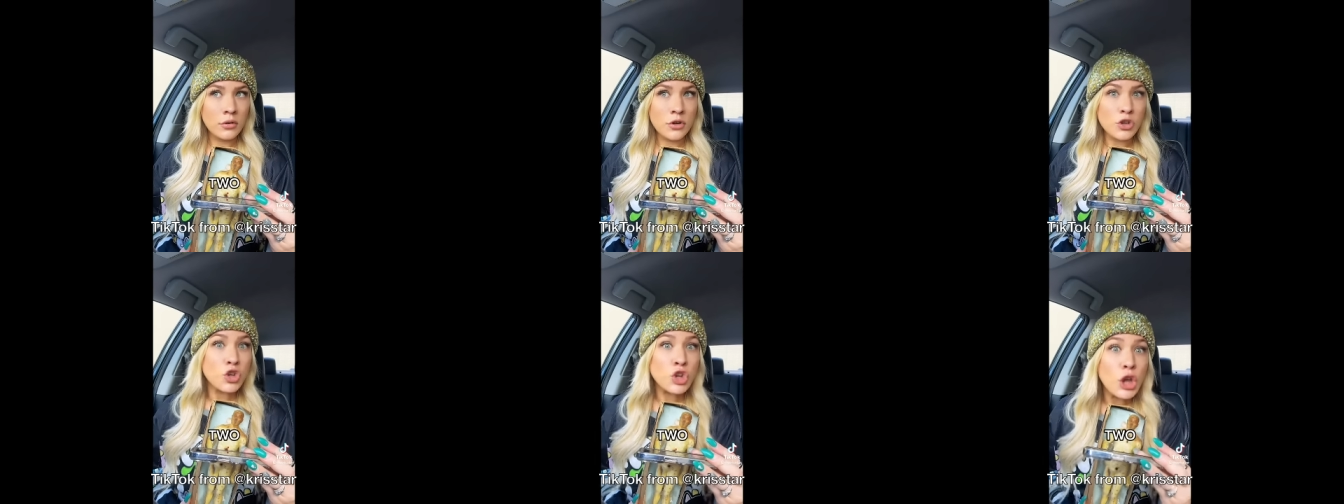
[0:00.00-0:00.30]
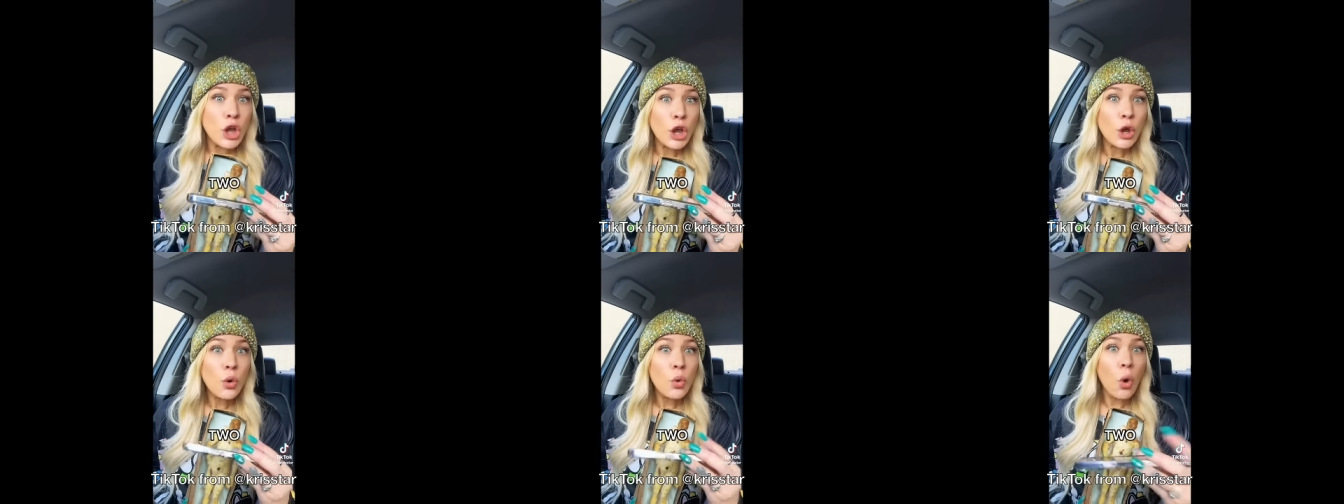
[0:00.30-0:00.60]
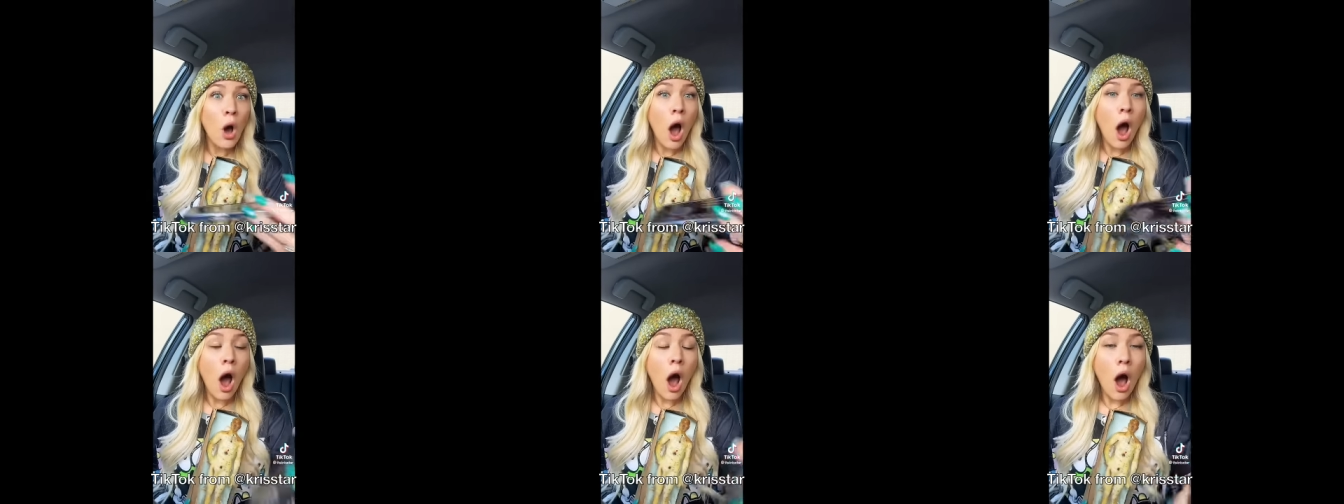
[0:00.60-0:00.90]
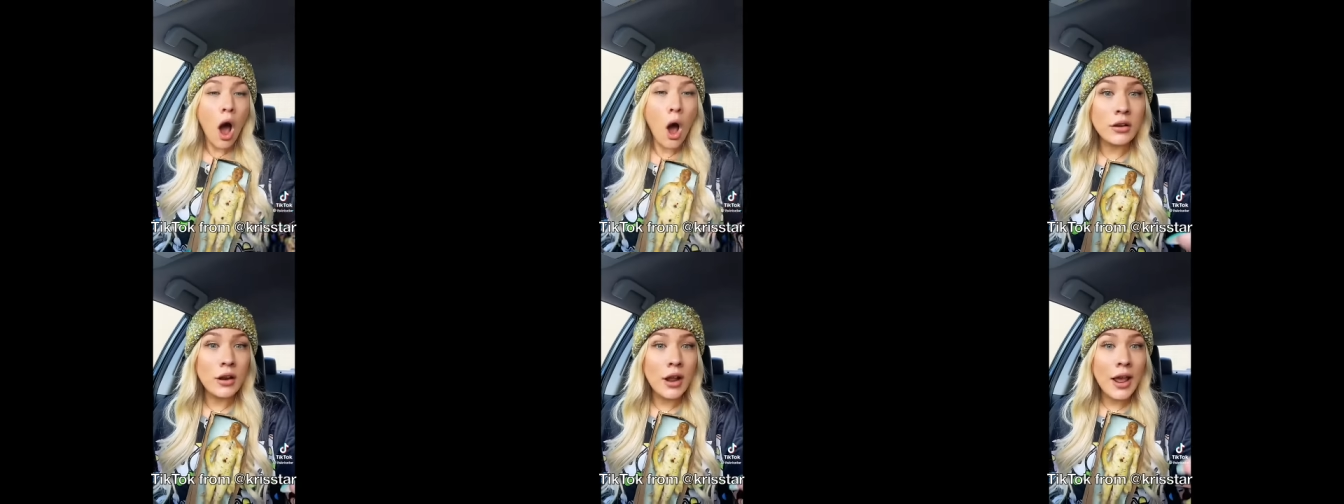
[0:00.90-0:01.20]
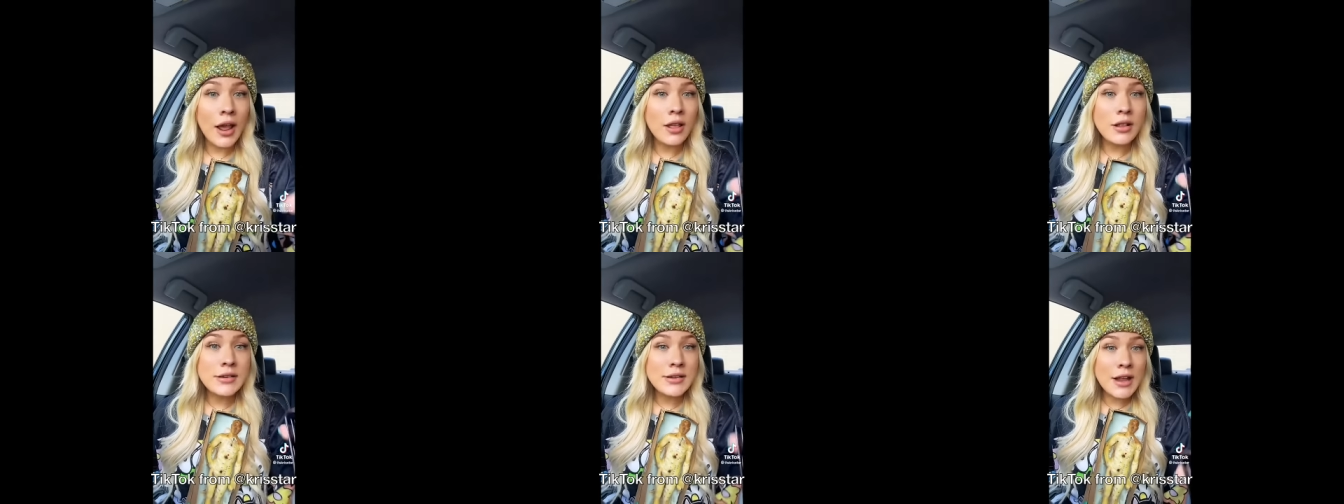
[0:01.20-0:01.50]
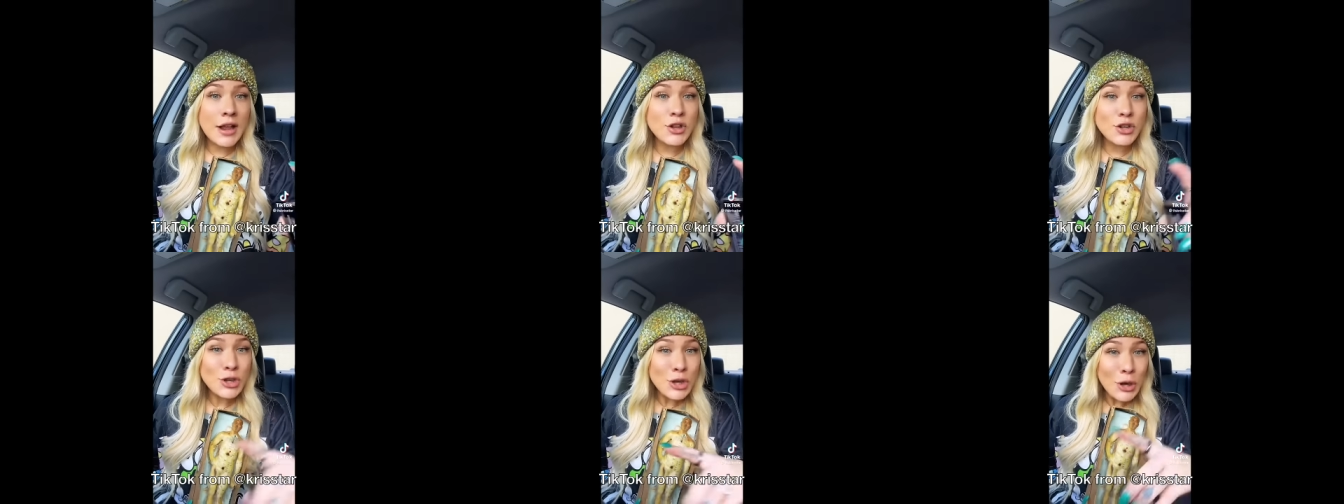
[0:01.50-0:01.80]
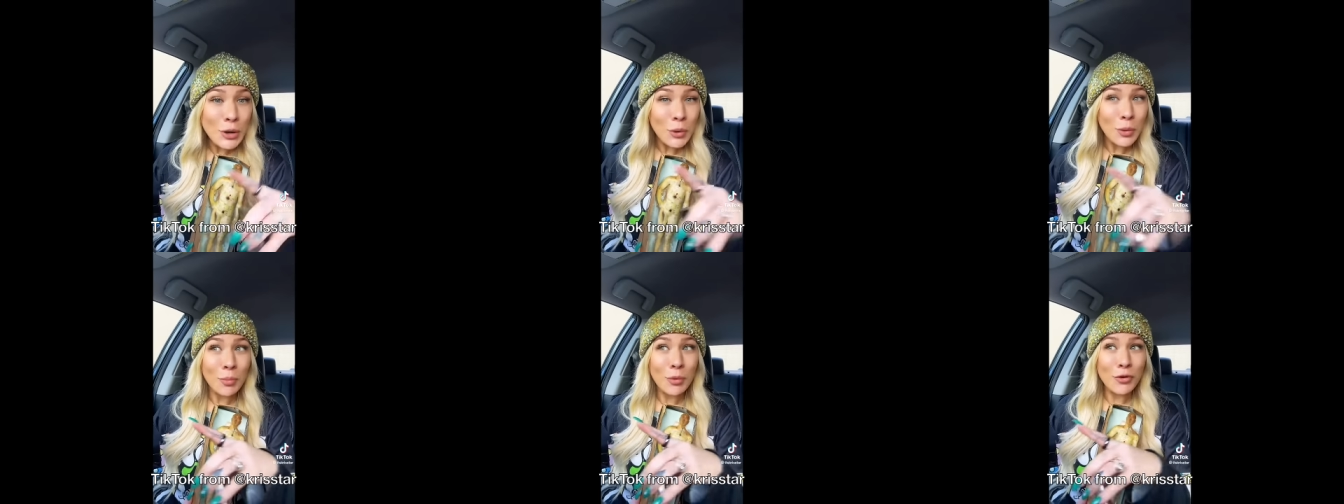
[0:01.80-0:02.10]
Two! It said
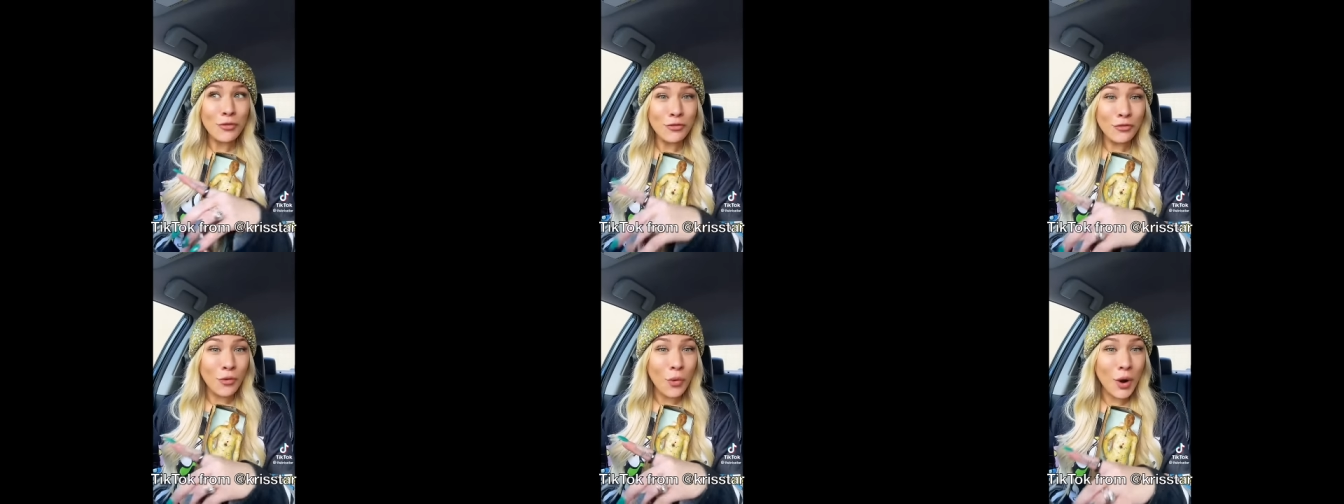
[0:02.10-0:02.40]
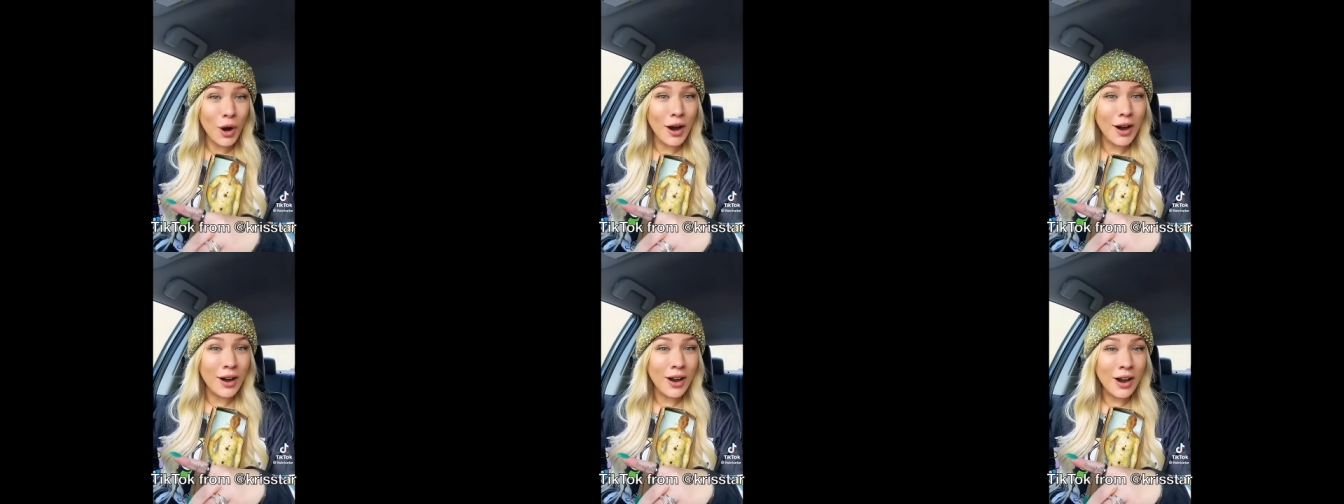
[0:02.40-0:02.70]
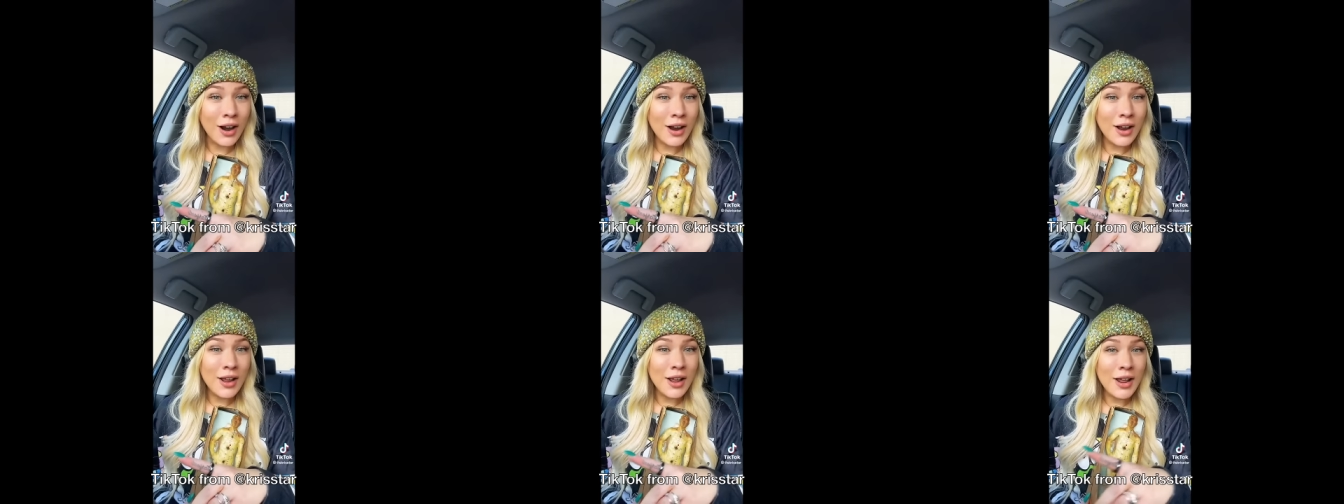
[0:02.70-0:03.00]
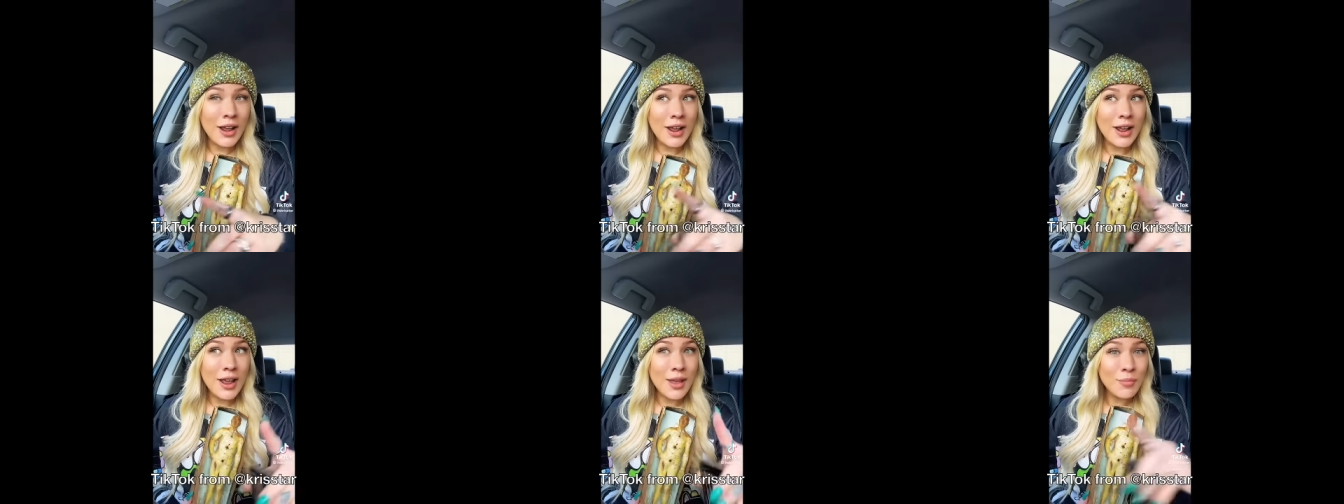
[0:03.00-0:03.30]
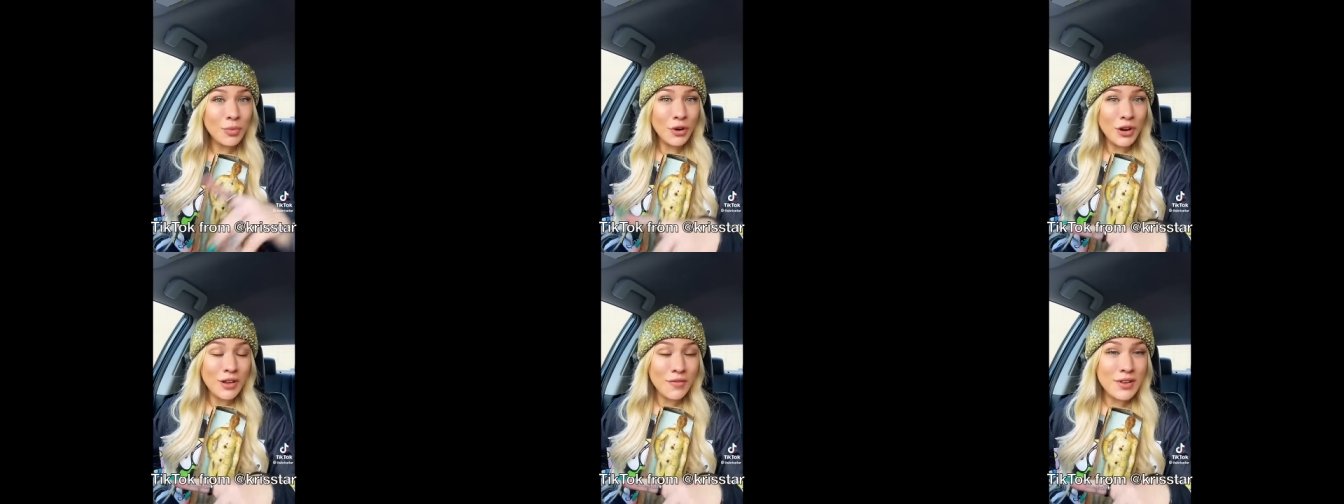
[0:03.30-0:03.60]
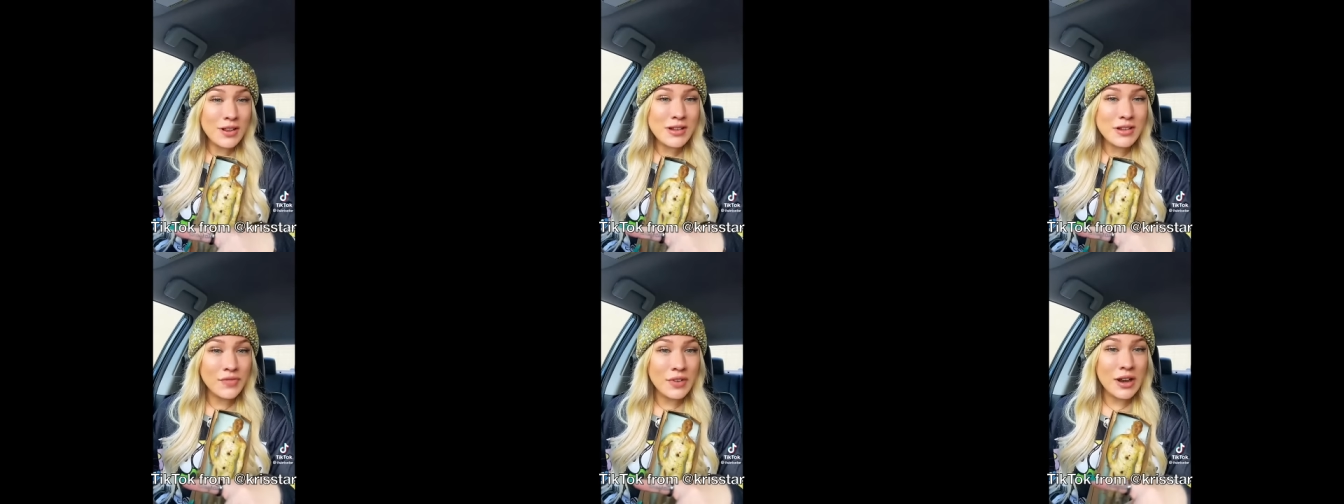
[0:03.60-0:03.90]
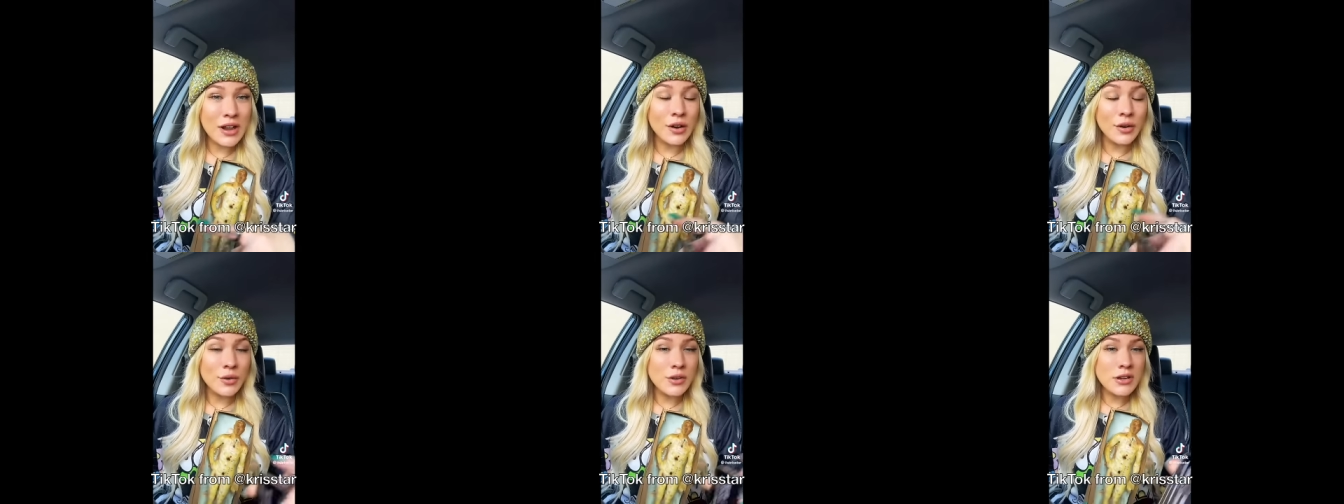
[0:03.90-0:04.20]
two before in previous
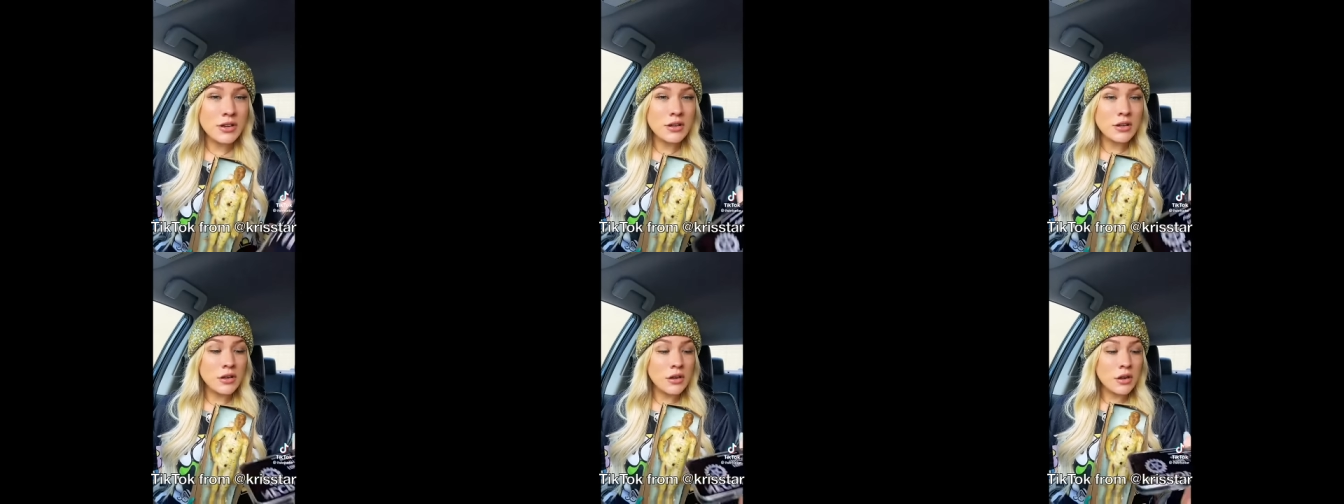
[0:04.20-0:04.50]
videos.